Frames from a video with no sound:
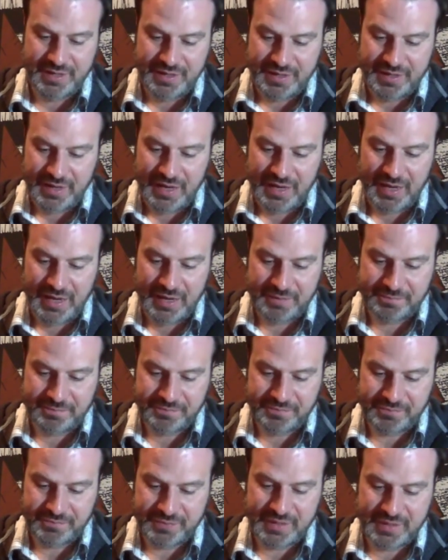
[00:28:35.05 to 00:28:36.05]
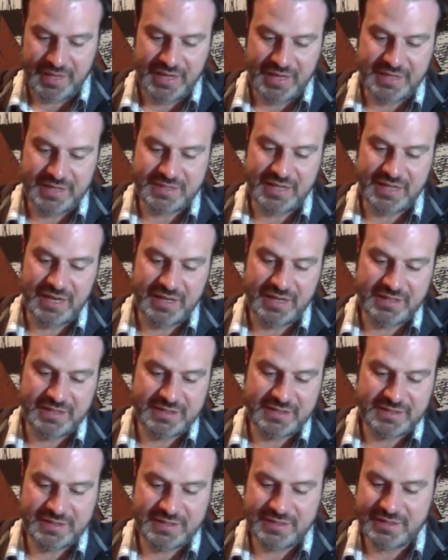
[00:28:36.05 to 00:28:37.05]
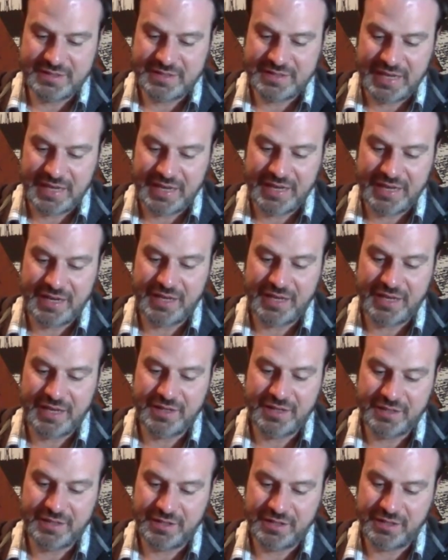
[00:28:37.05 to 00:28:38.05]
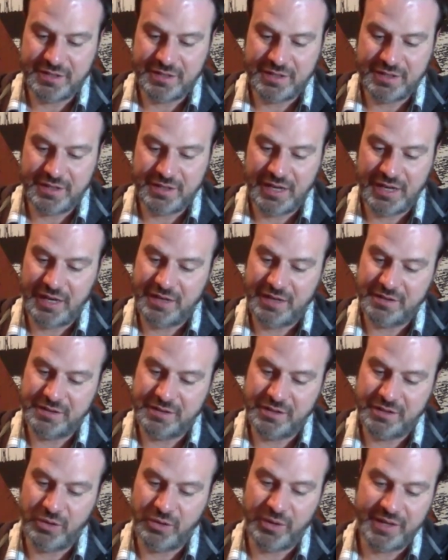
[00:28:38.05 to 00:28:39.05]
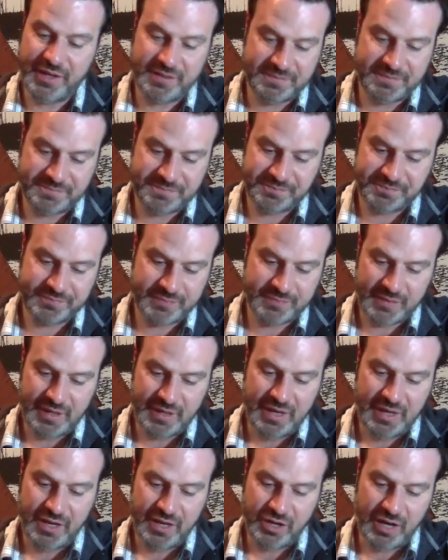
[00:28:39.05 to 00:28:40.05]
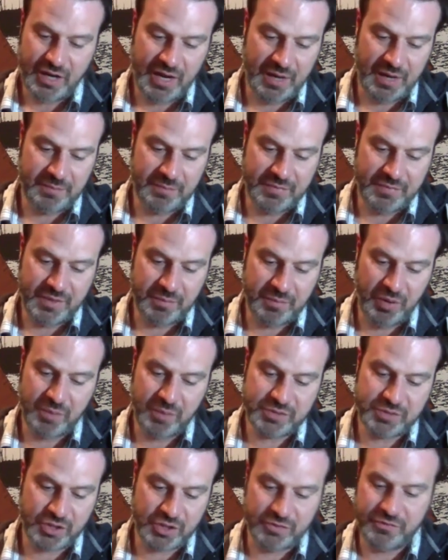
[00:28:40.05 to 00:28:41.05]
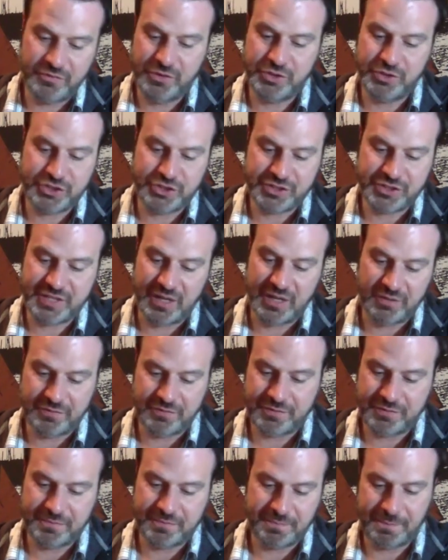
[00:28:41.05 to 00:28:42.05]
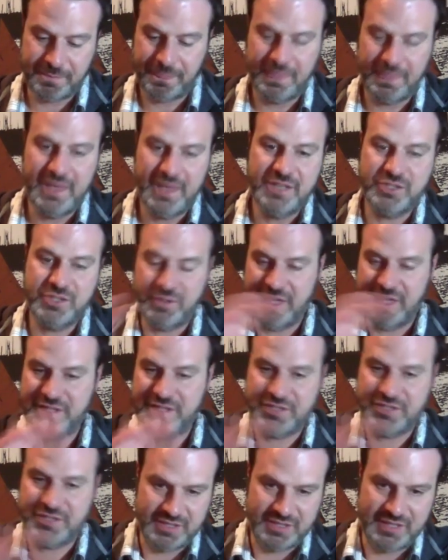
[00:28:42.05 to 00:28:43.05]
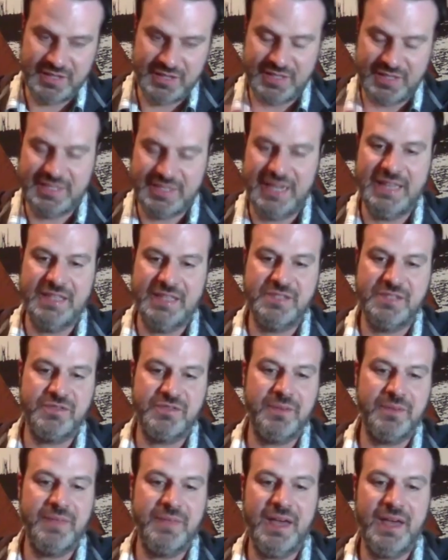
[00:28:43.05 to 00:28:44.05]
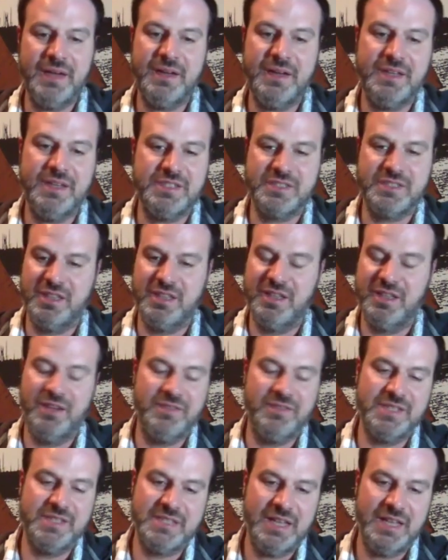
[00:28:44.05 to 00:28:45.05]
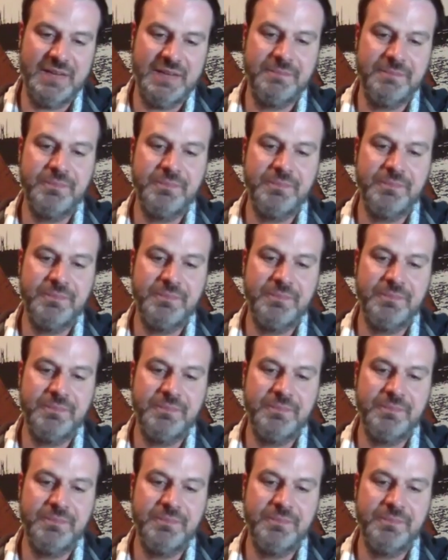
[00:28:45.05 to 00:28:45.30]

Um, and it's uh, Diana uh, Nguyen. Um, the poem is called Future Self. So that's just the, the title is from that. I just love this line.